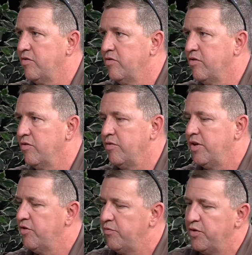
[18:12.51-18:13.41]
So they
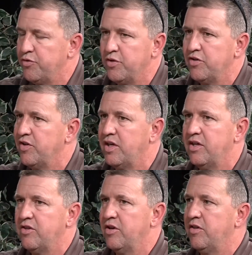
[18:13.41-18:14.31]
just filter in as they
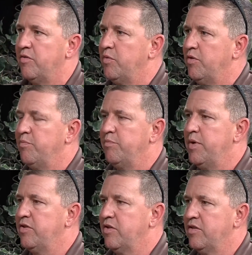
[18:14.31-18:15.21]
get there, and then we
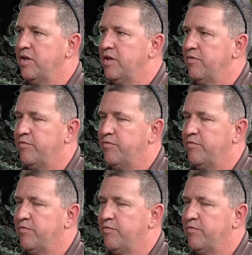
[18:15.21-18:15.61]
basically,